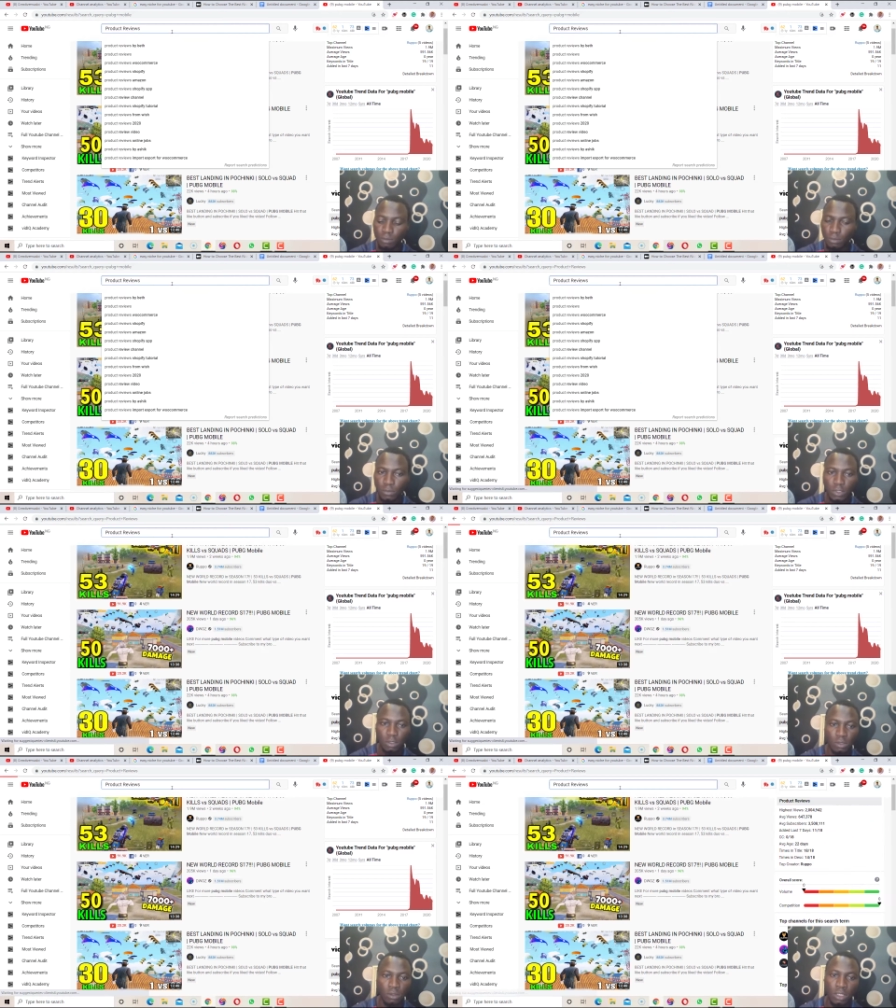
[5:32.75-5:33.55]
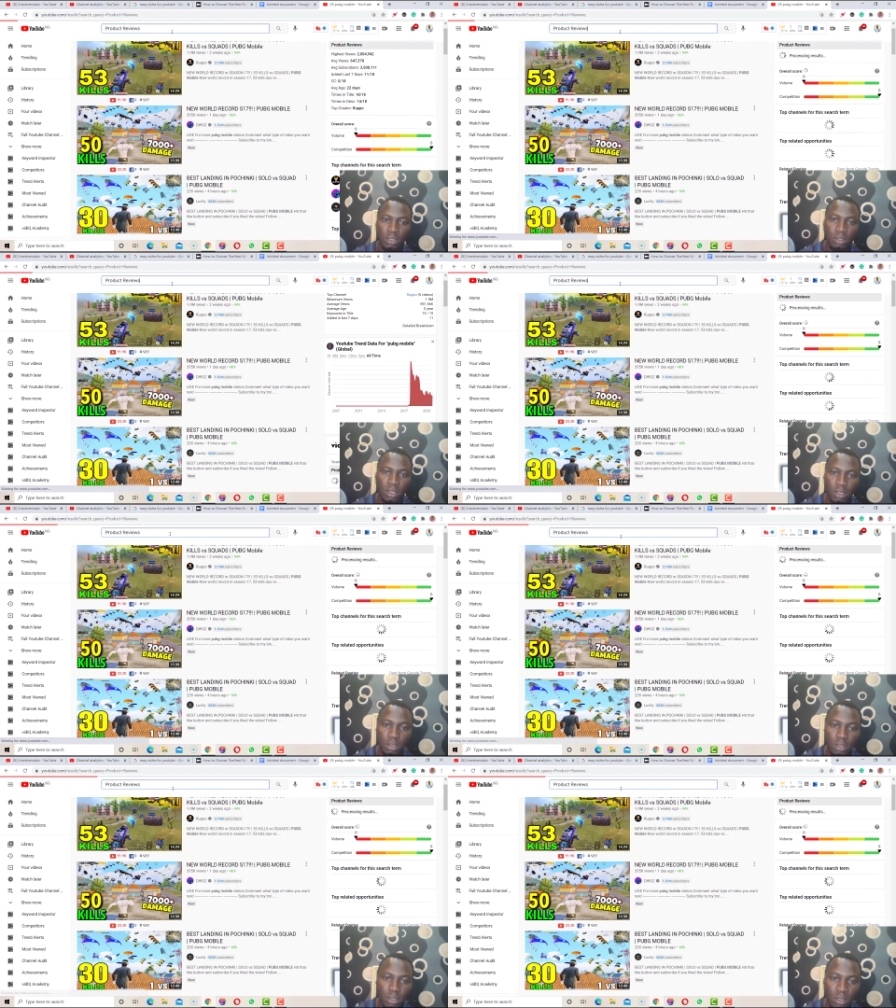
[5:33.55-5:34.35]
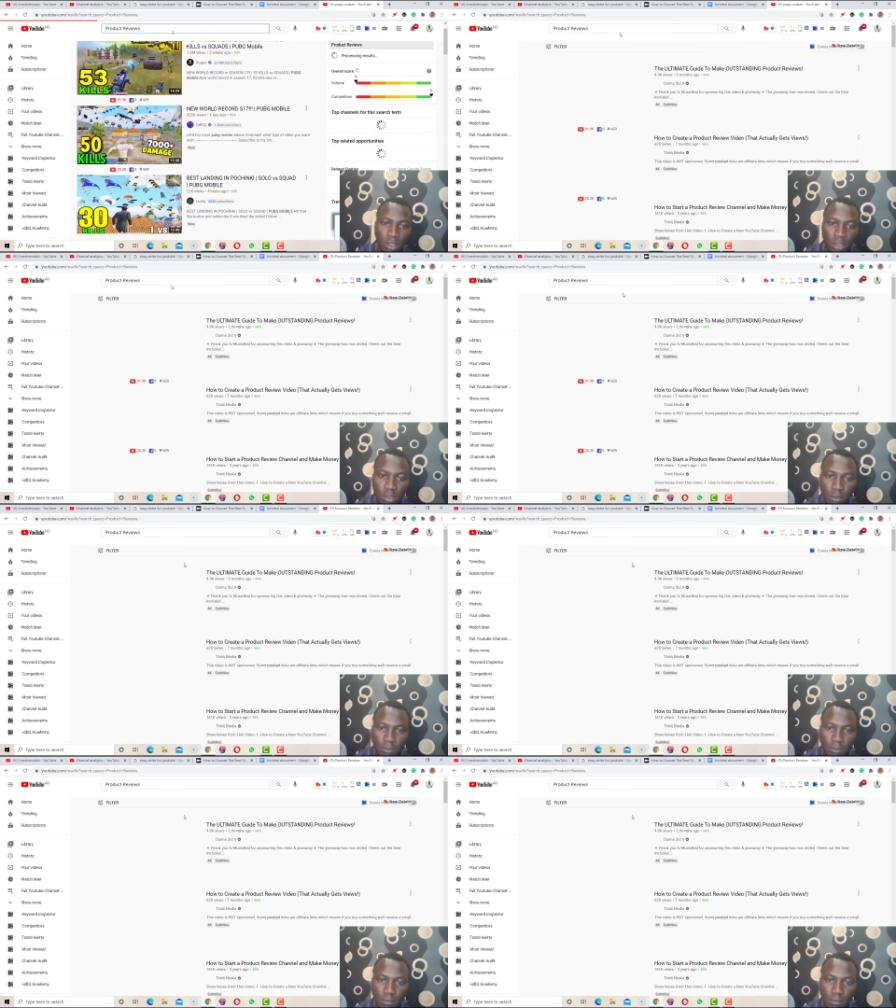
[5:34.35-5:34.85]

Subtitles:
So let's check this.